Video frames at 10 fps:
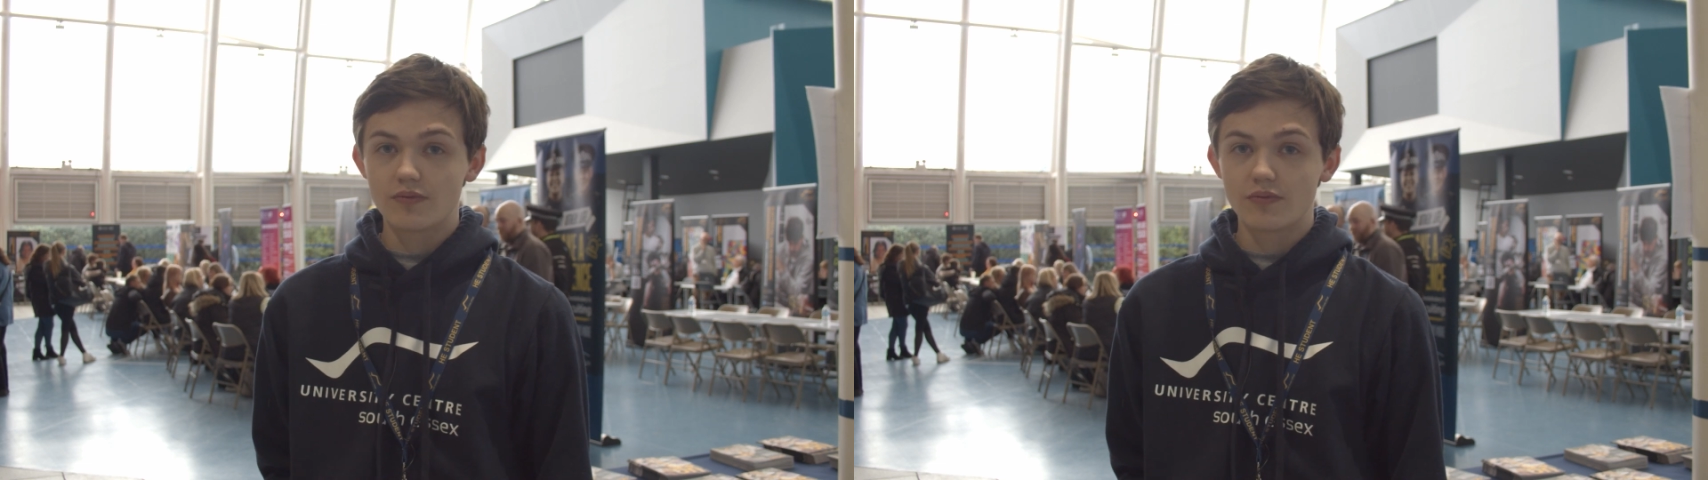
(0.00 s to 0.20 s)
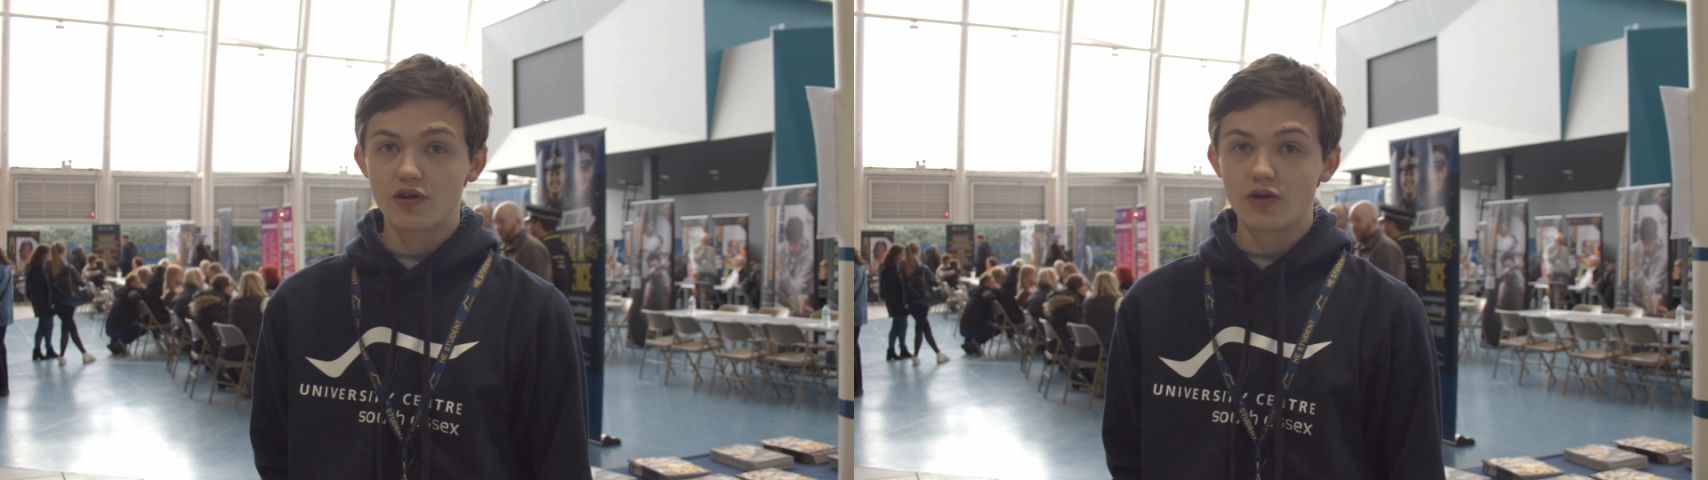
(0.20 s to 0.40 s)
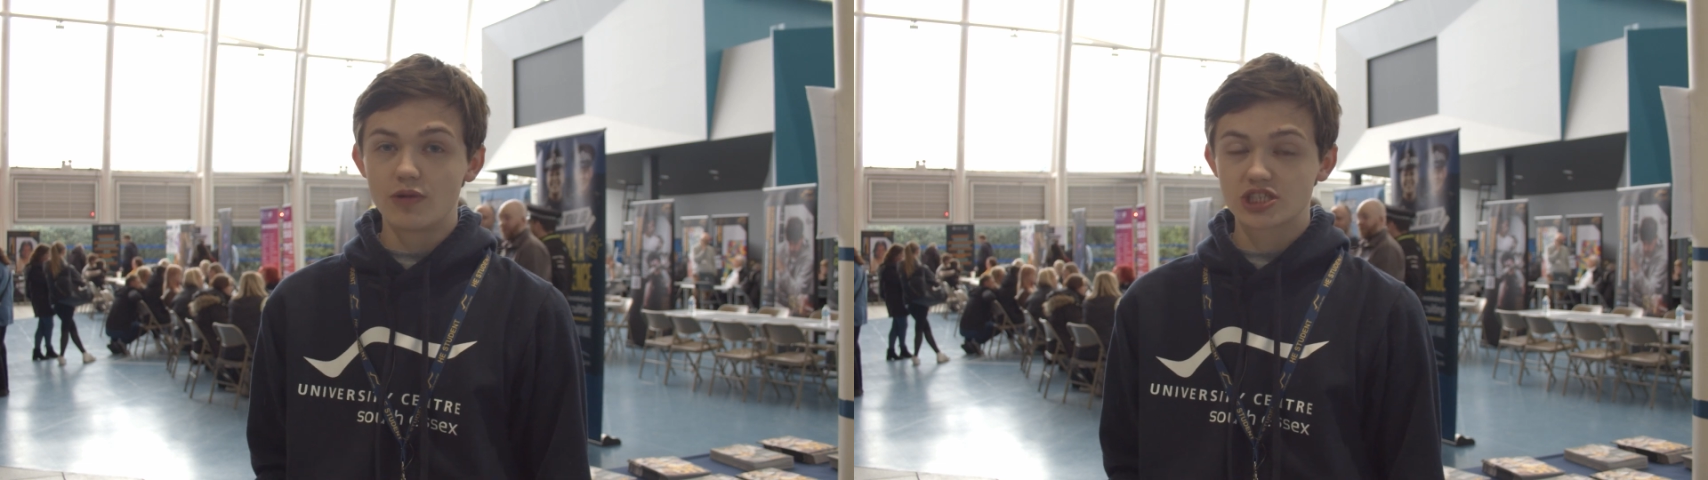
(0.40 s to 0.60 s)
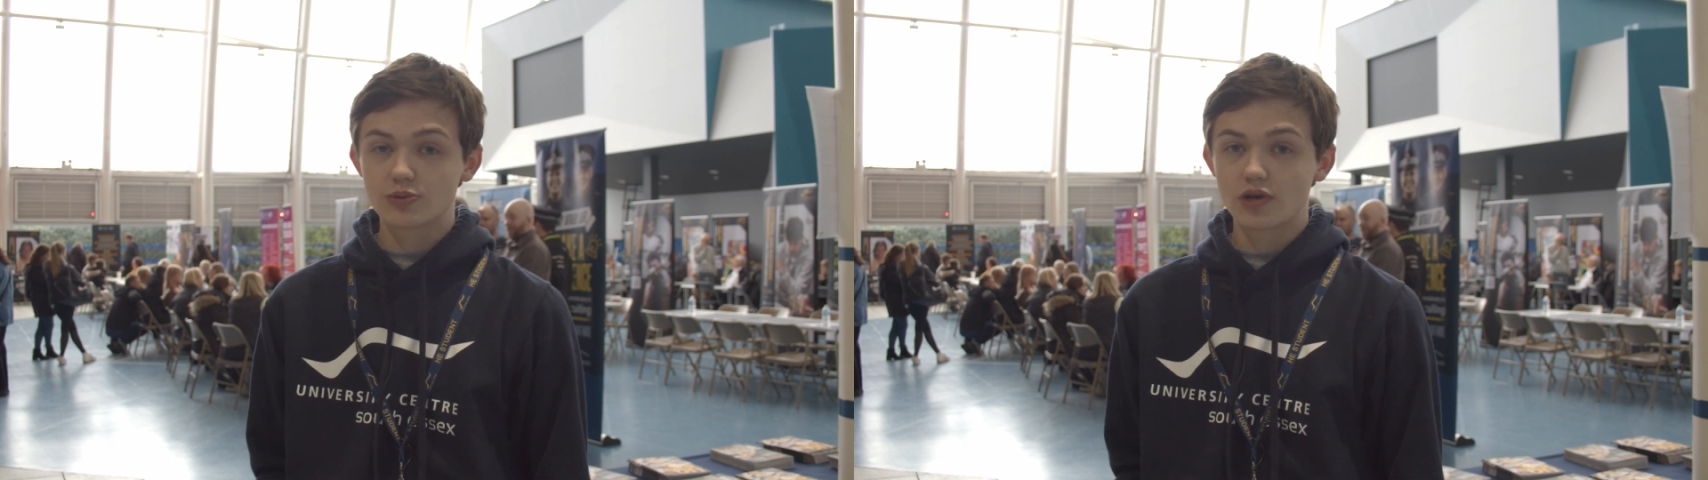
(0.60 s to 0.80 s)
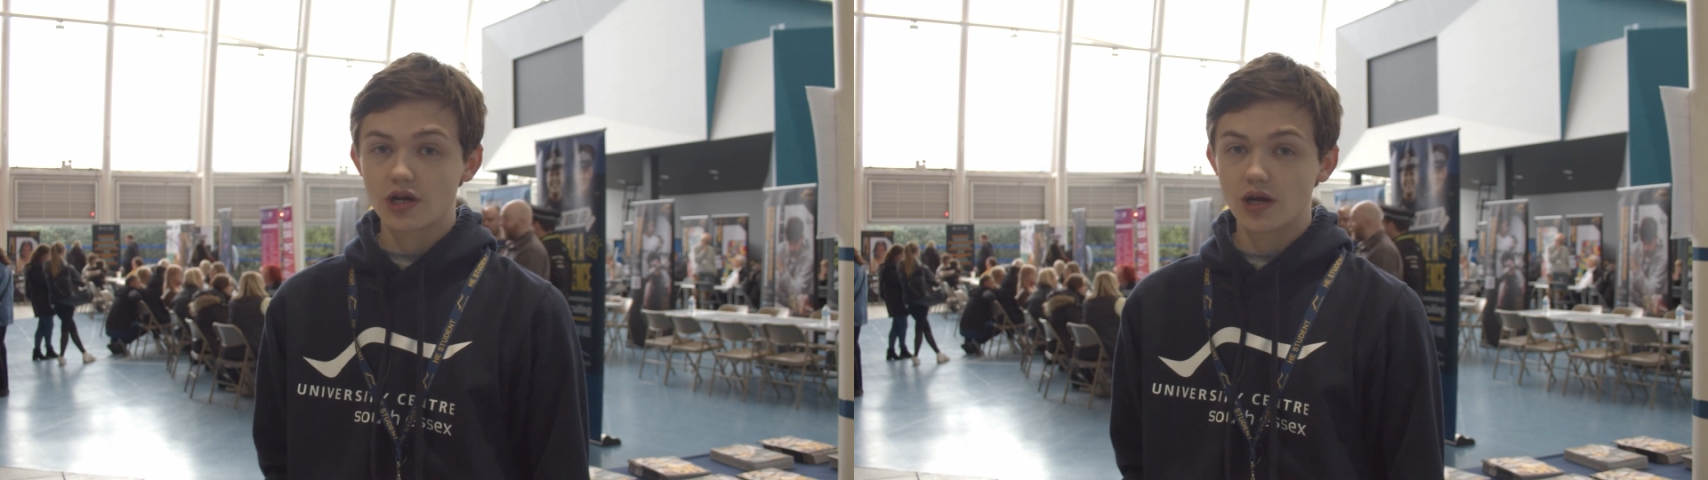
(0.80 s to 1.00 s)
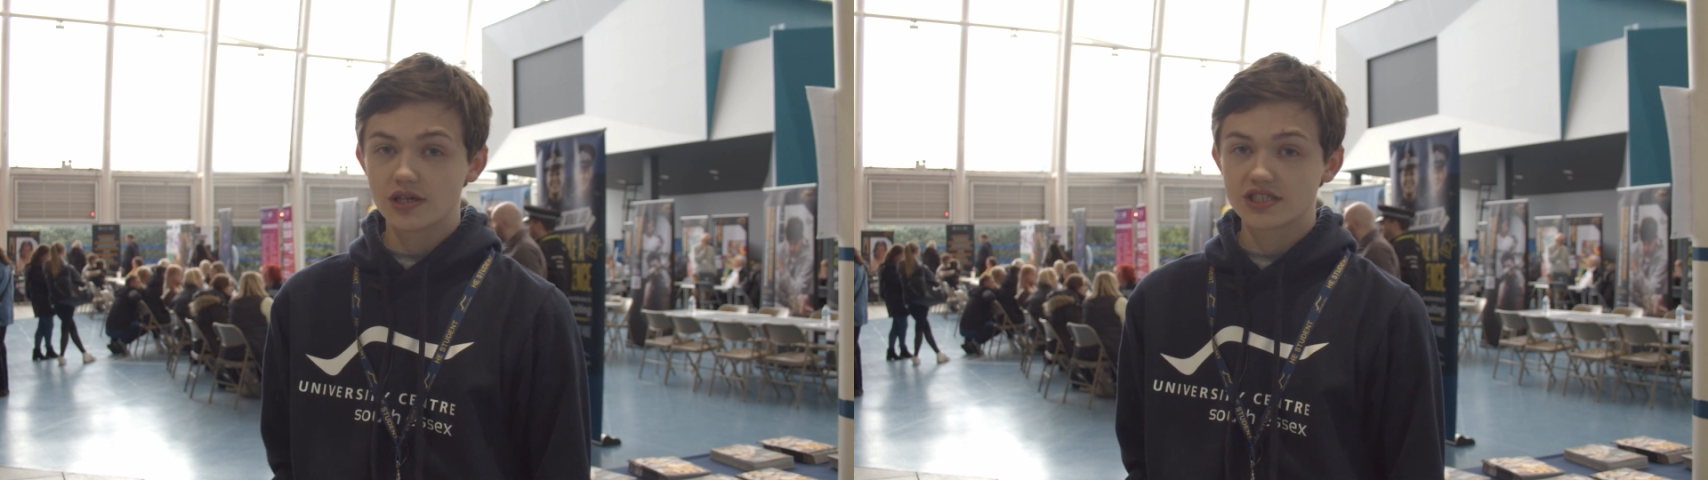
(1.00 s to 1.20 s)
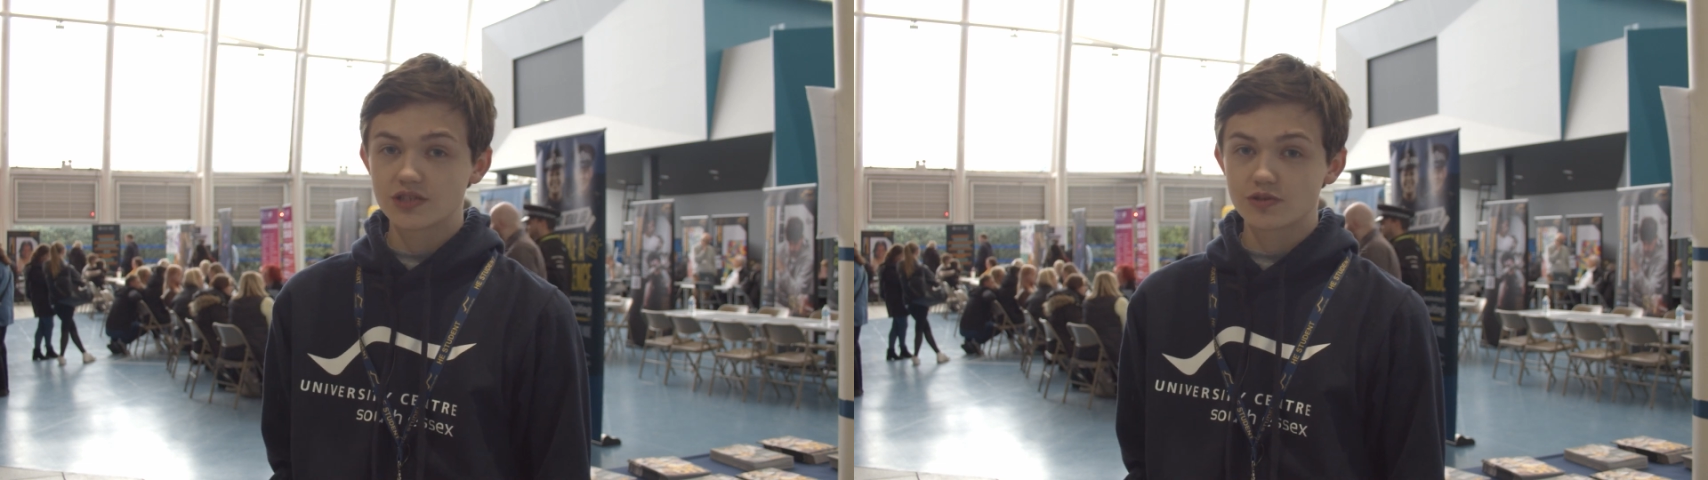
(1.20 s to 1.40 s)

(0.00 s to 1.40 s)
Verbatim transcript: we've got much smaller classes,